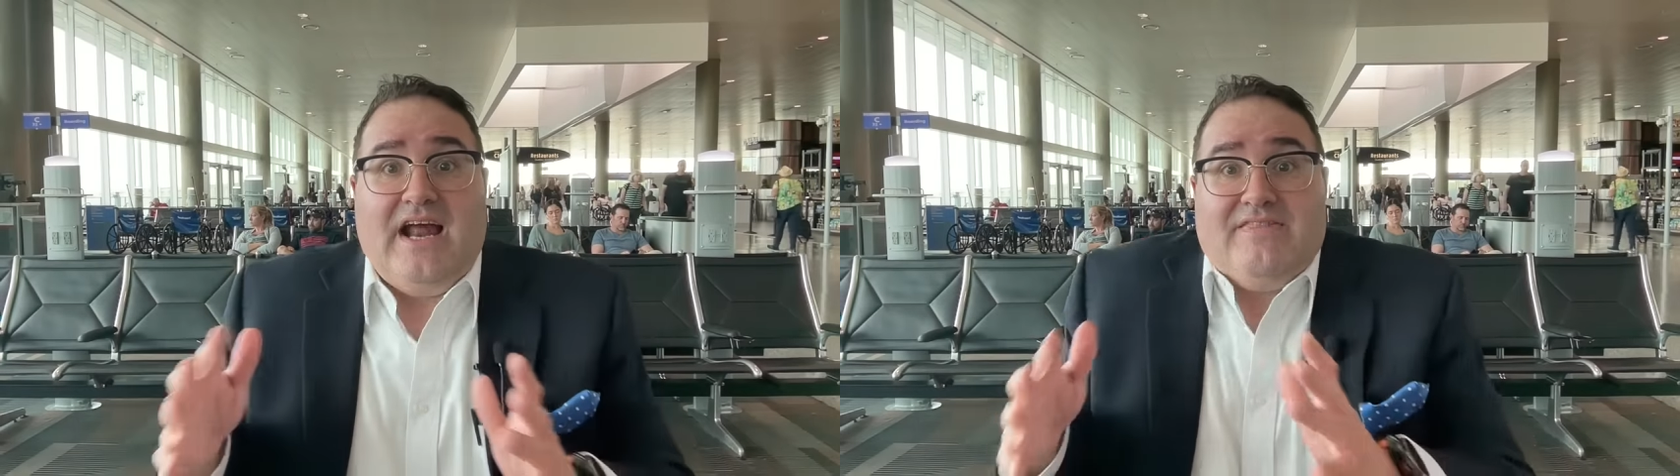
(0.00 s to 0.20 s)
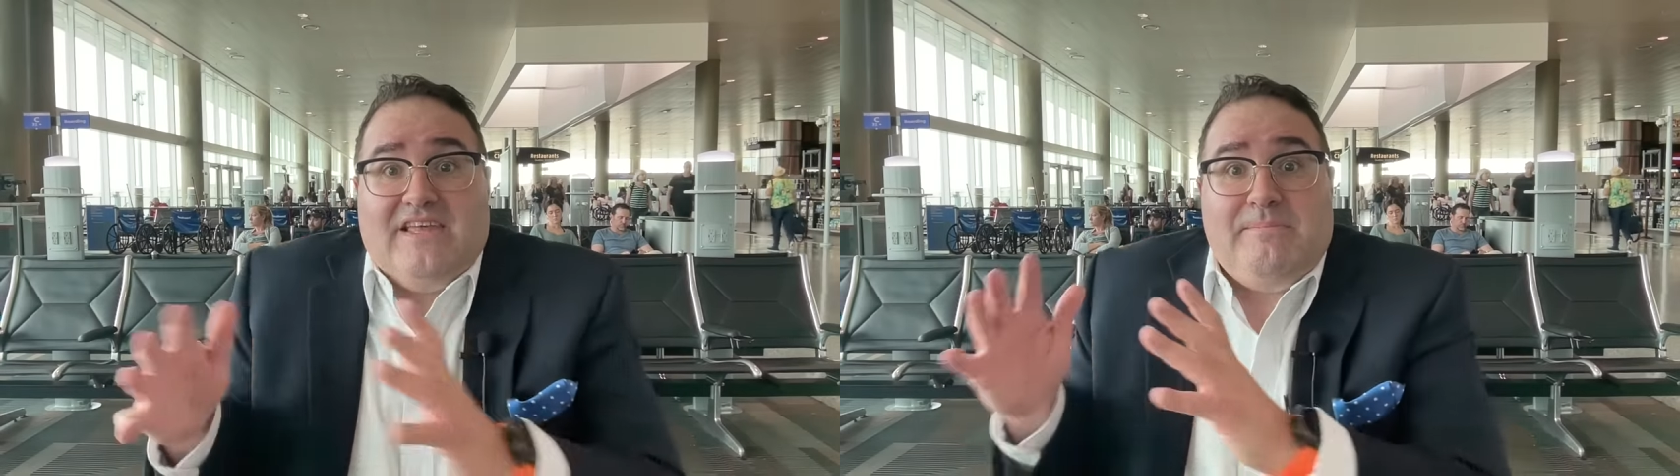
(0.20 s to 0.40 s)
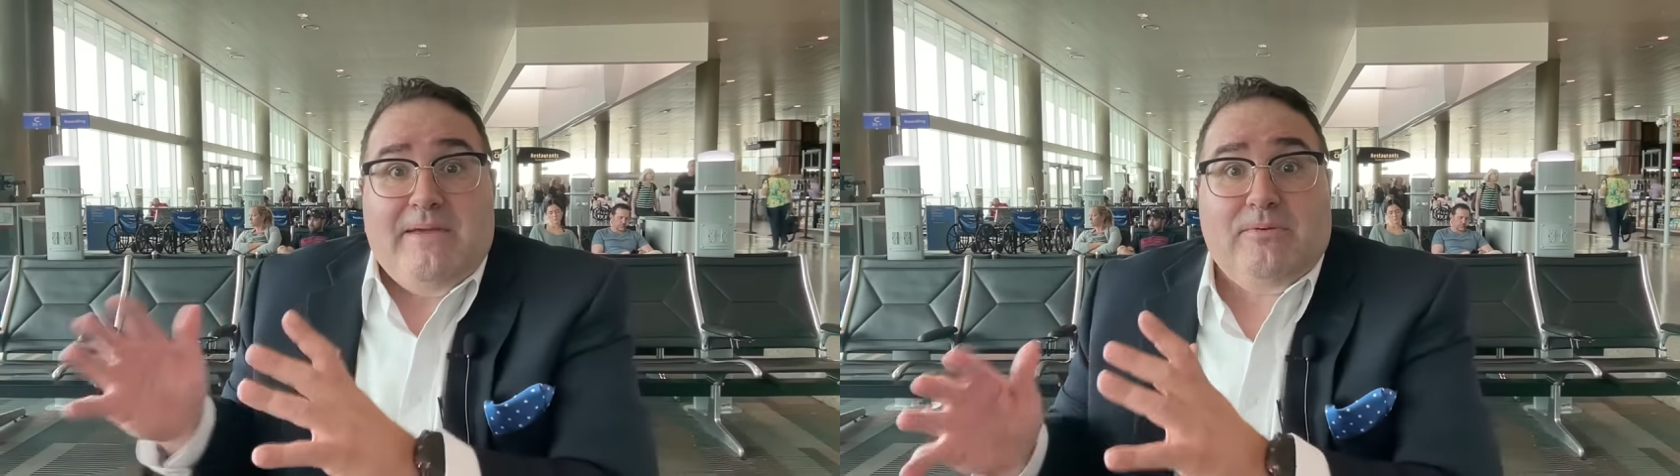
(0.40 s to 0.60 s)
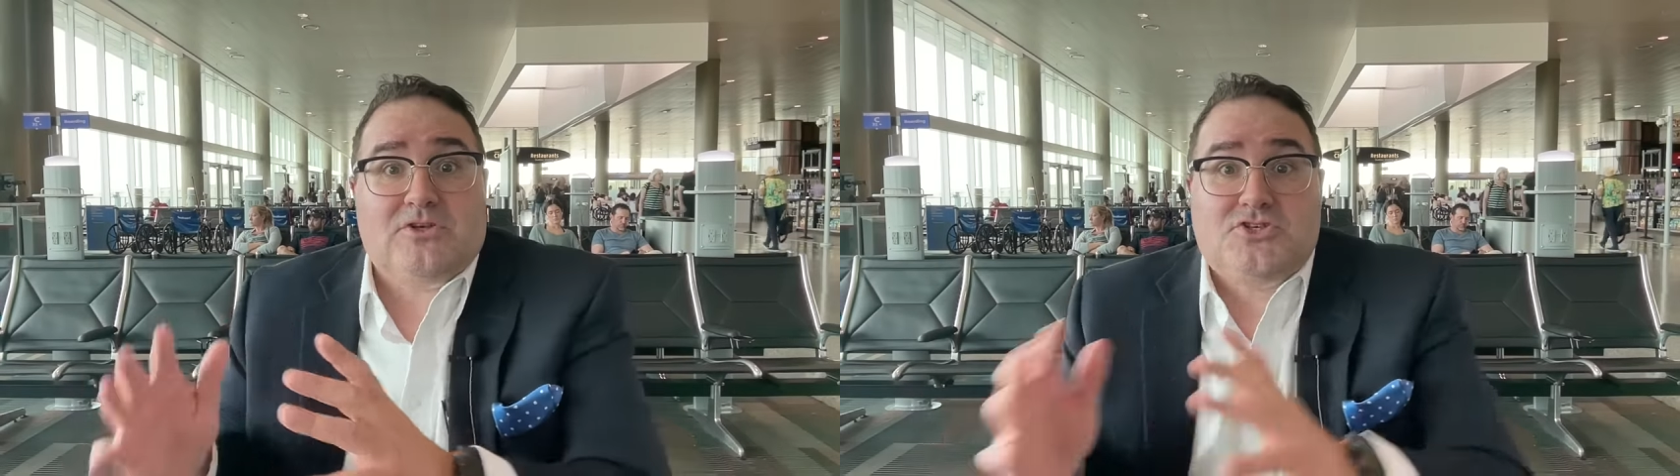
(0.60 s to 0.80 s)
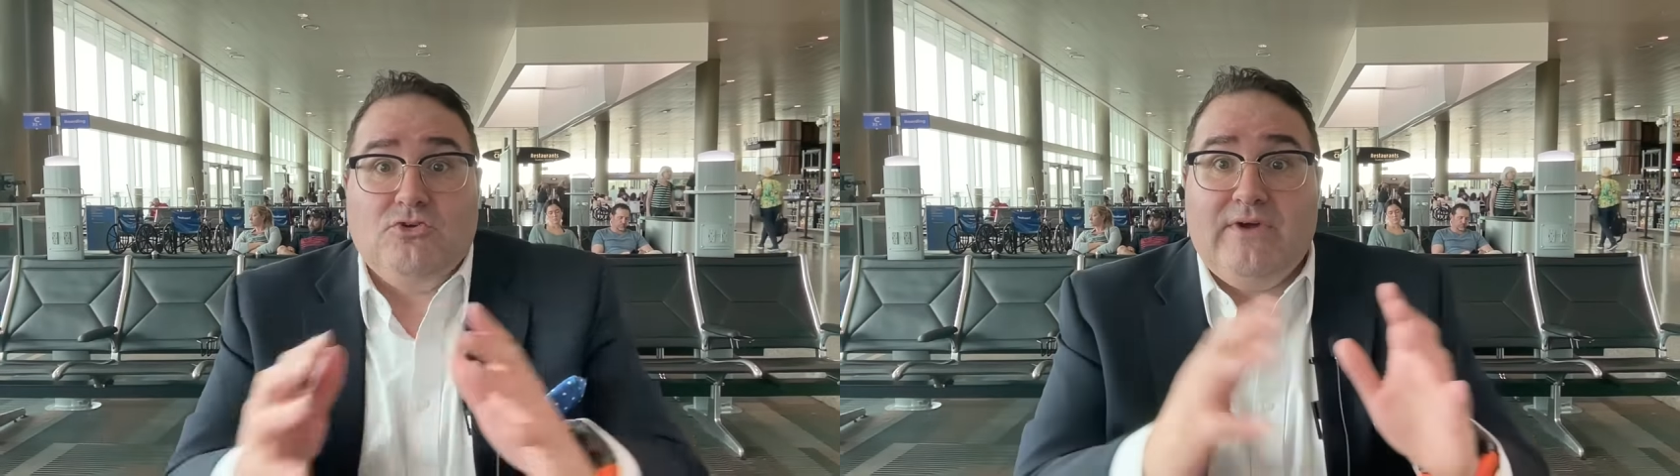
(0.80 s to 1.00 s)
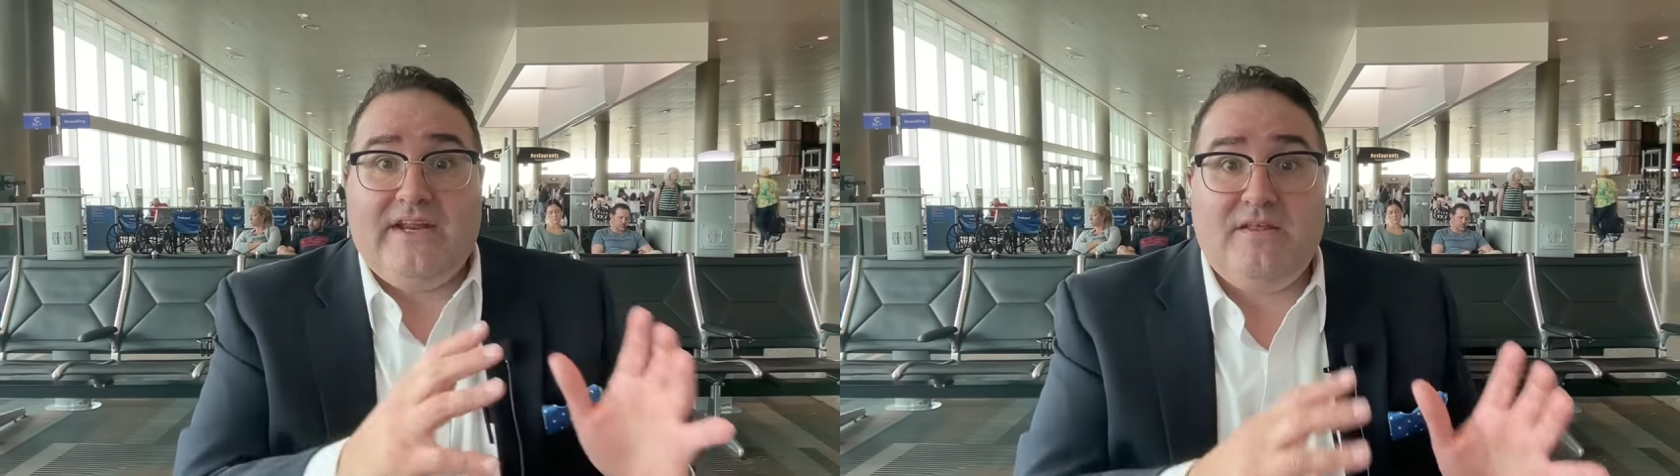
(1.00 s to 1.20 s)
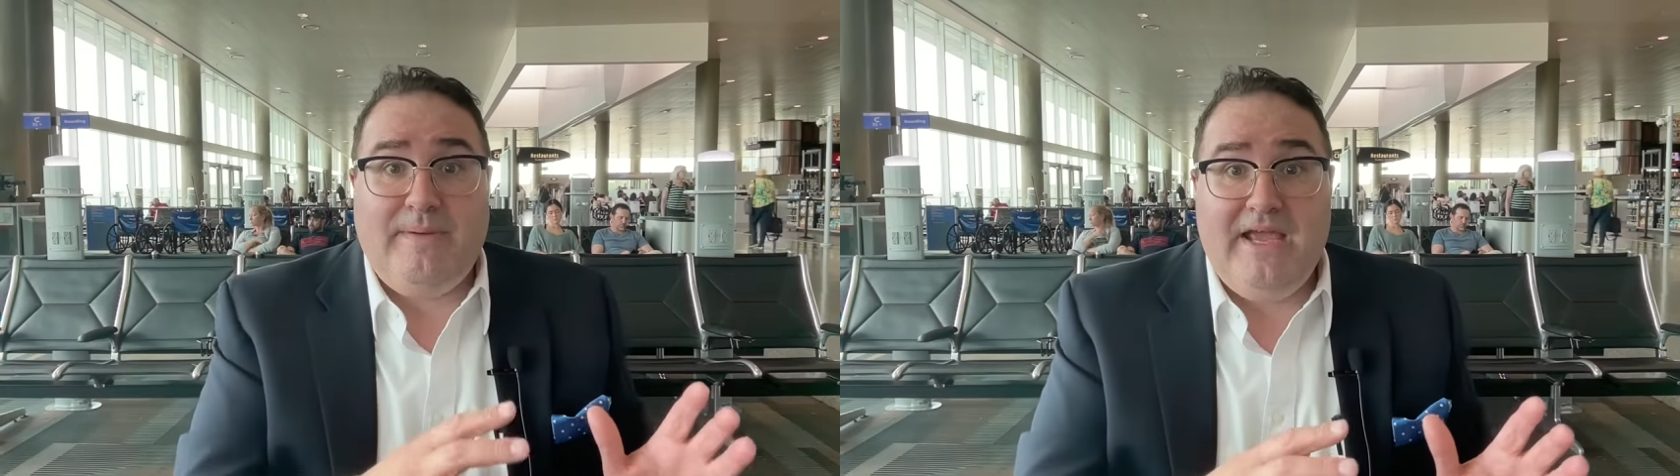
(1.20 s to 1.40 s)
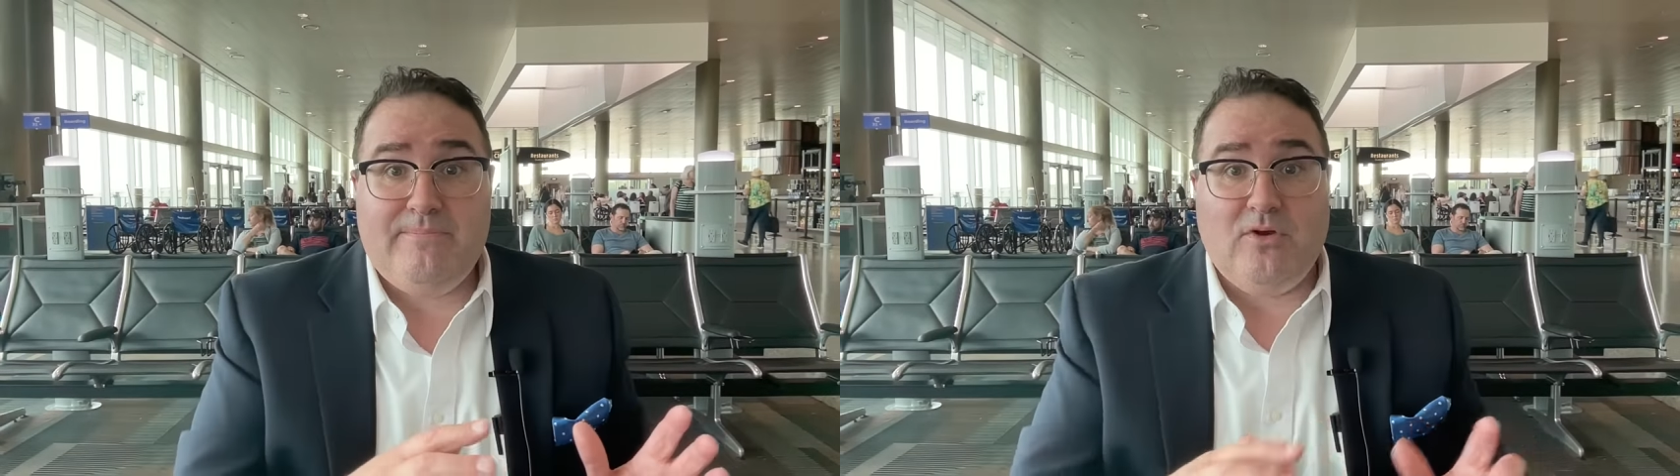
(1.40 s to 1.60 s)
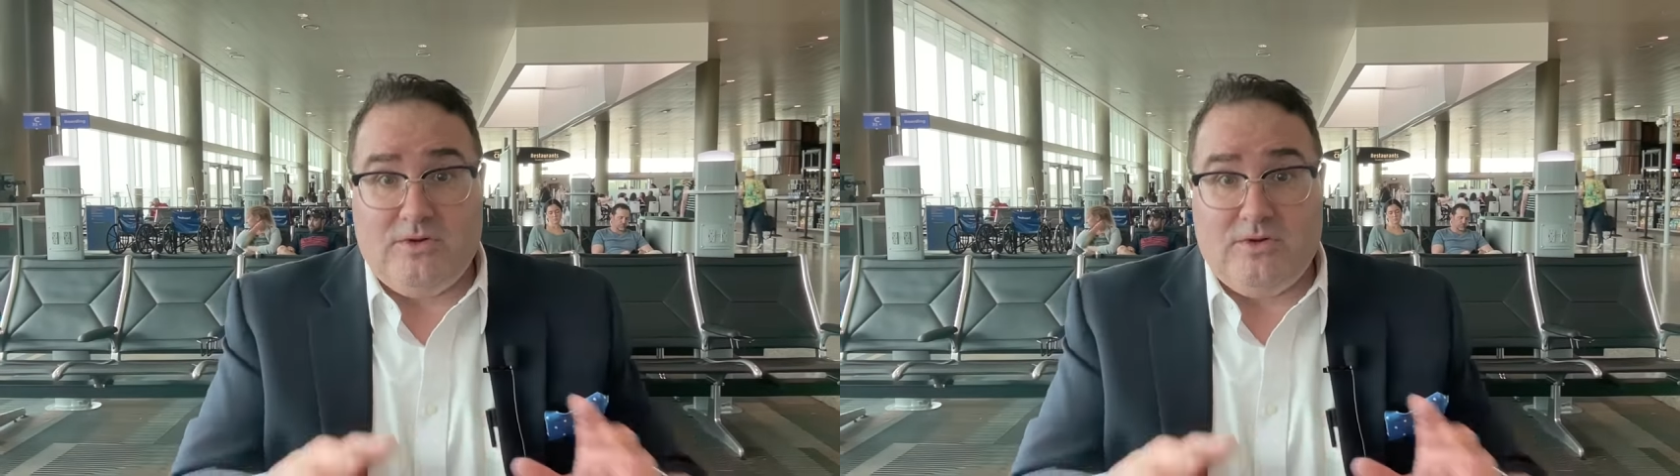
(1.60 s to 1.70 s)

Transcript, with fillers: I think people are still reading the paper,